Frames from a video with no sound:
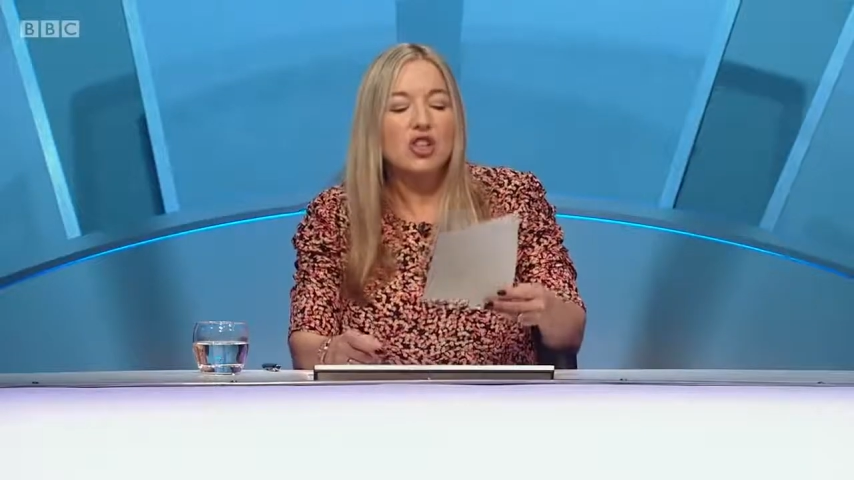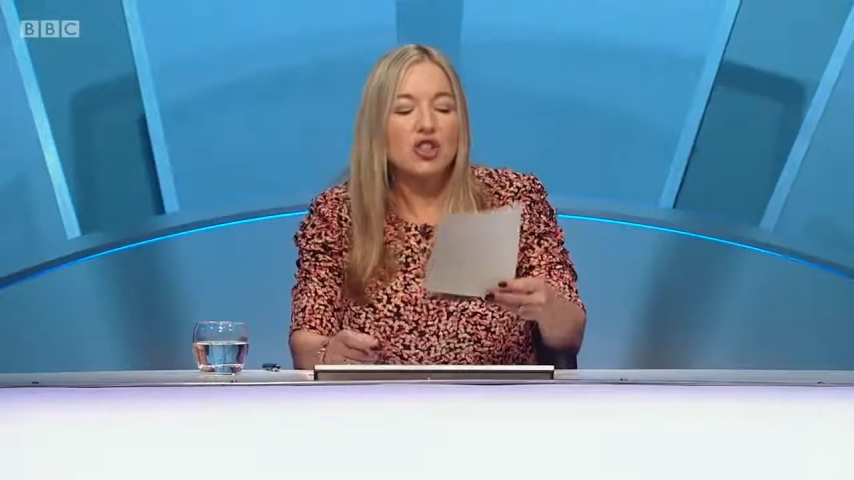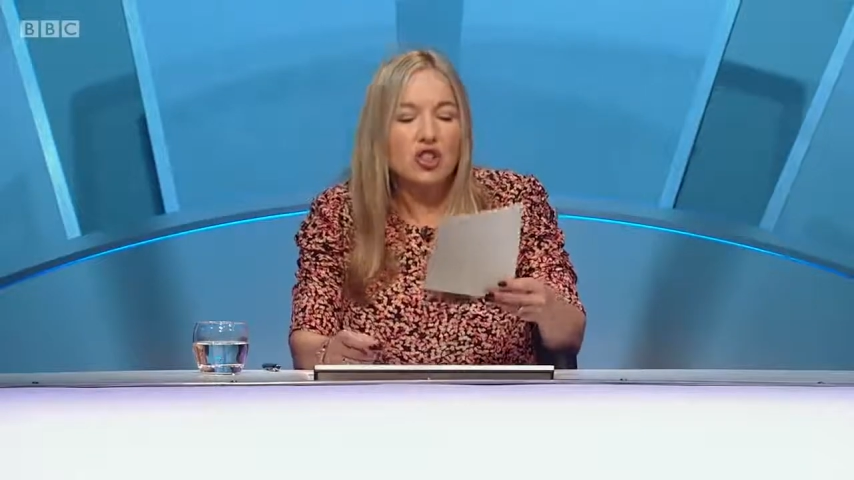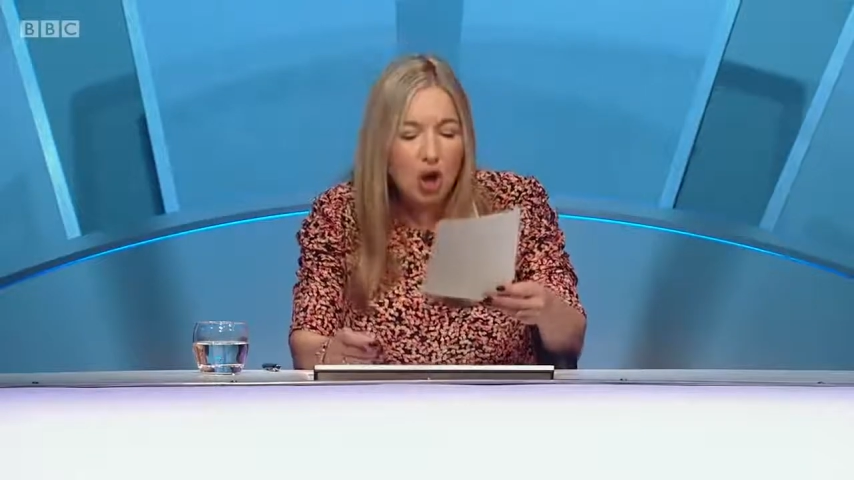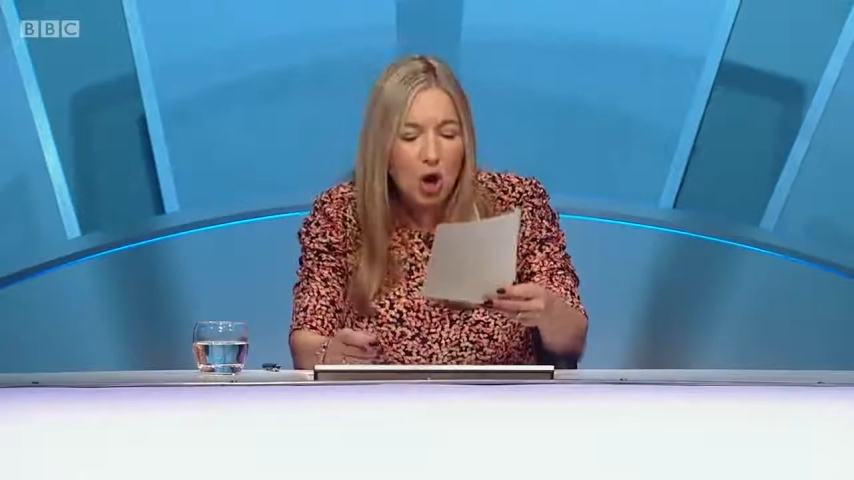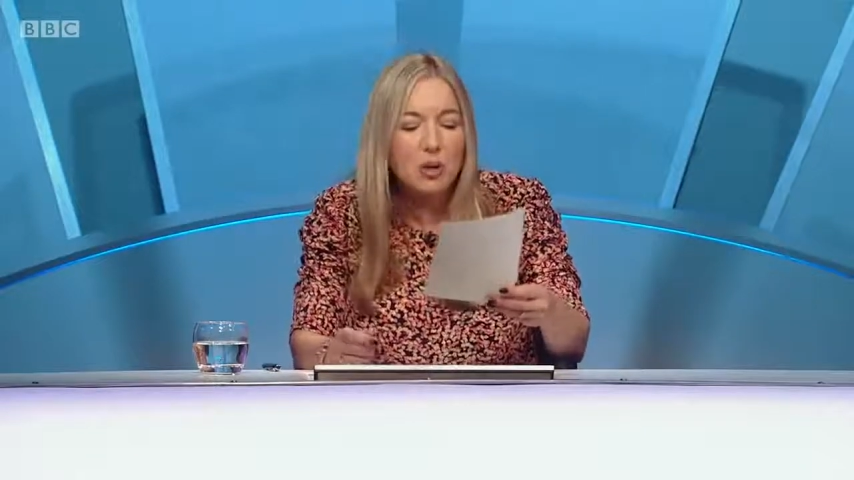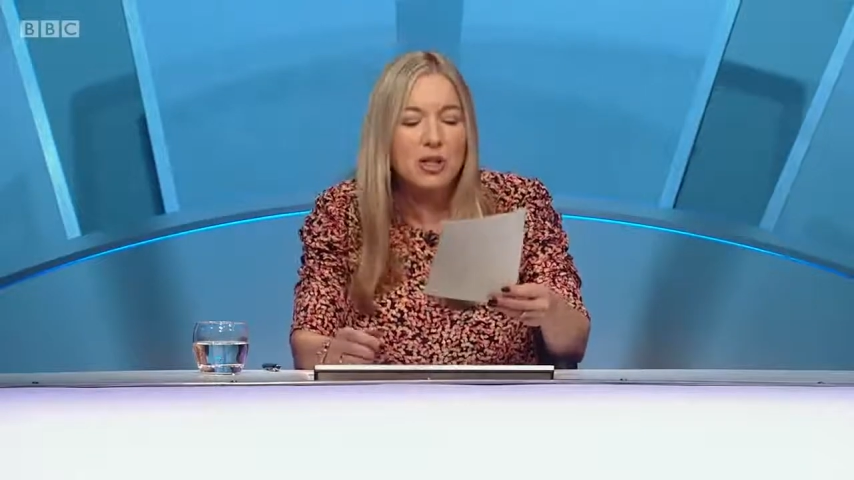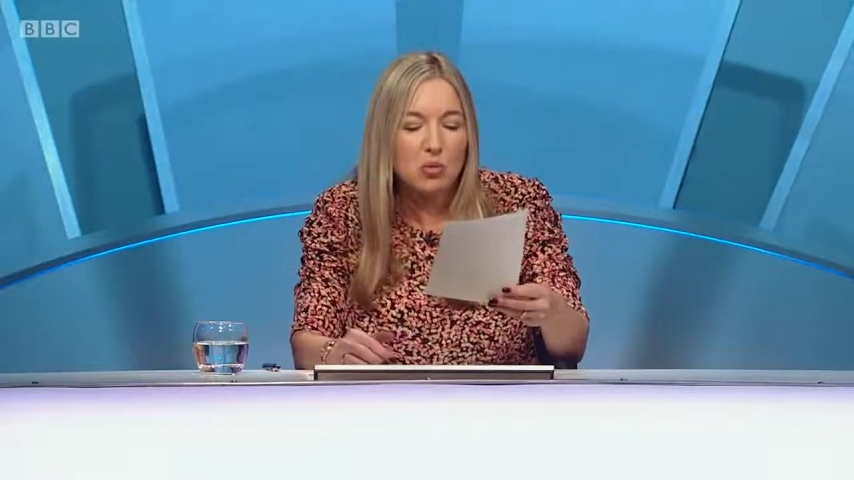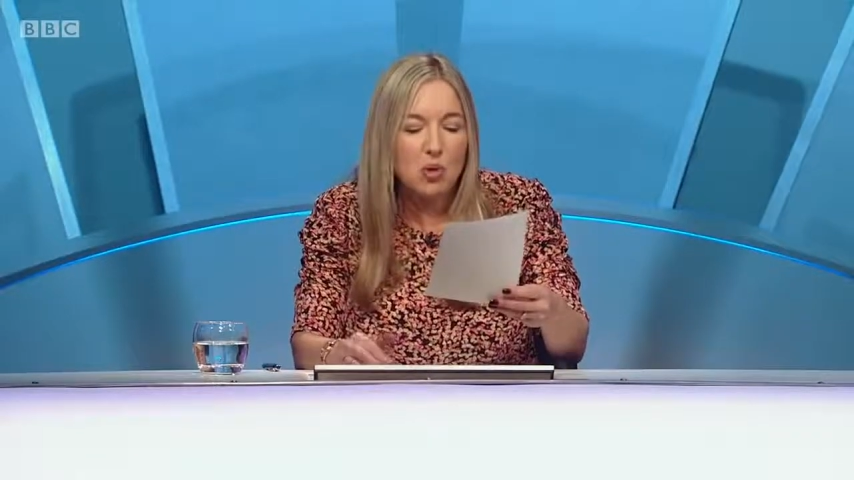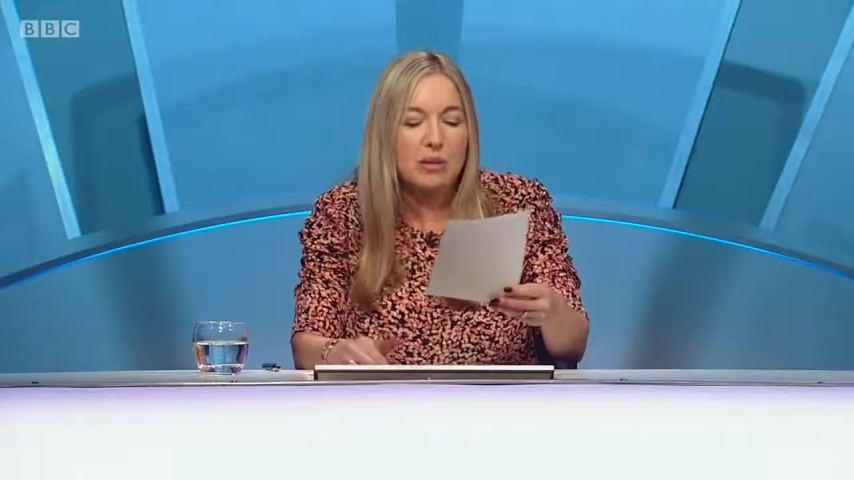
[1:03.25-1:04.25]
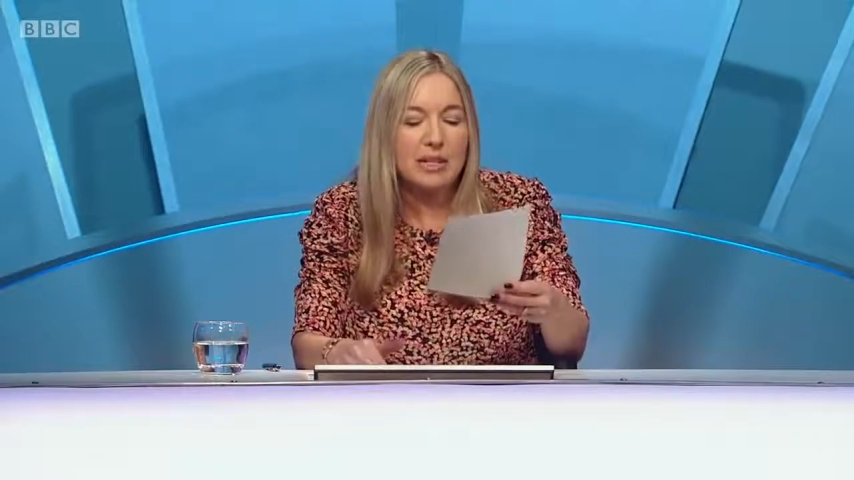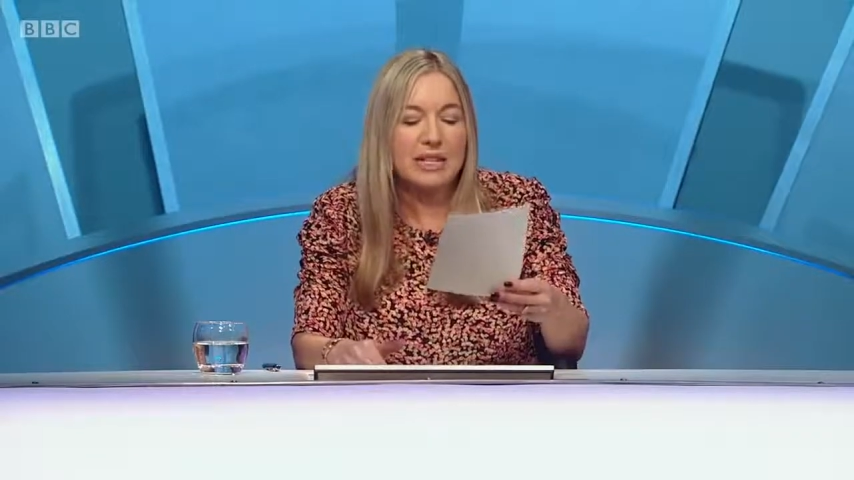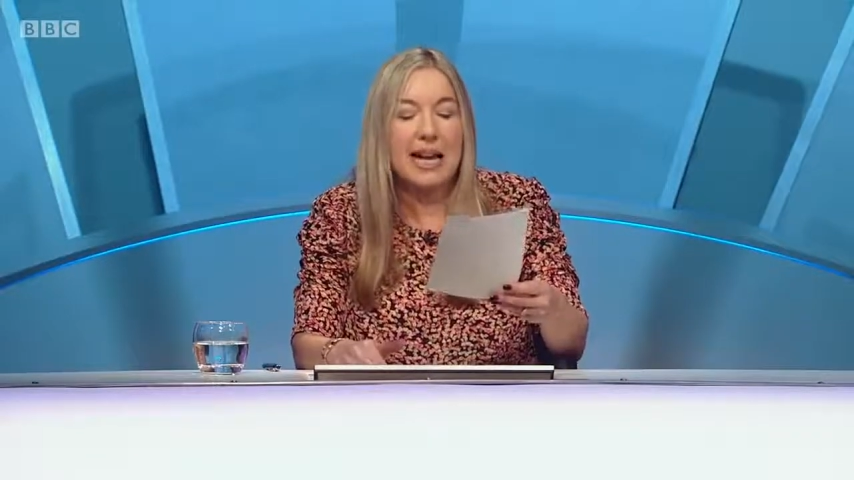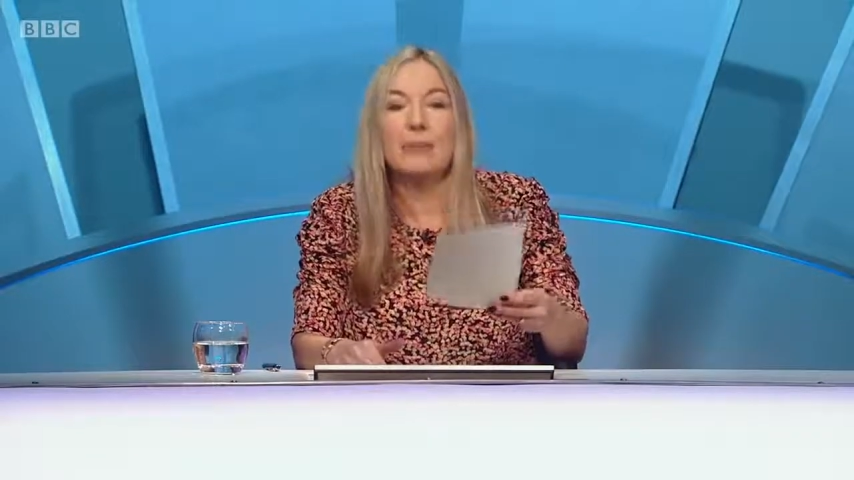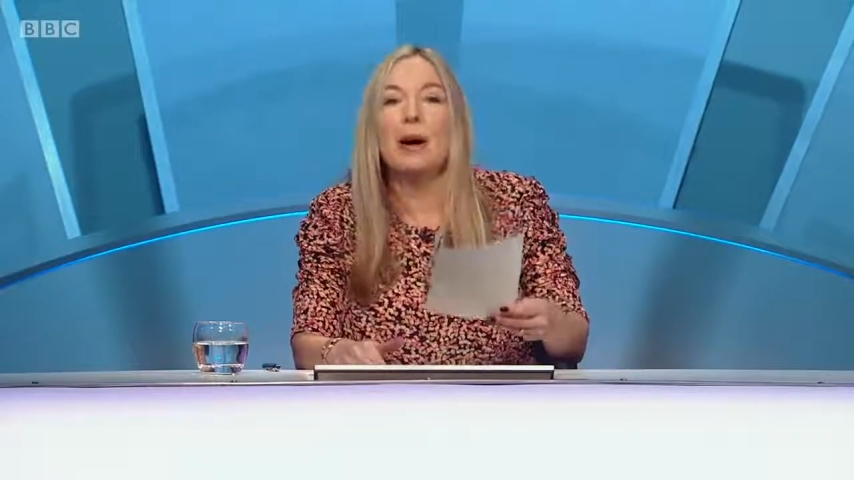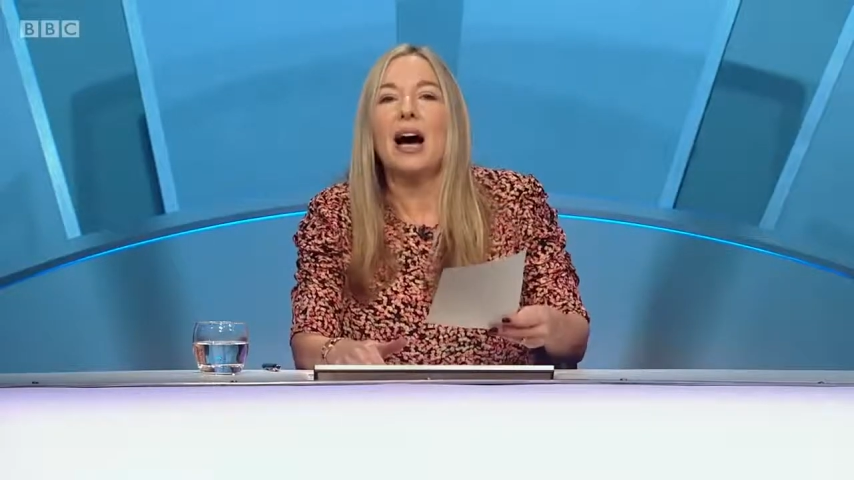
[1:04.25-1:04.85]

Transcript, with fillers: Joe is a woman's name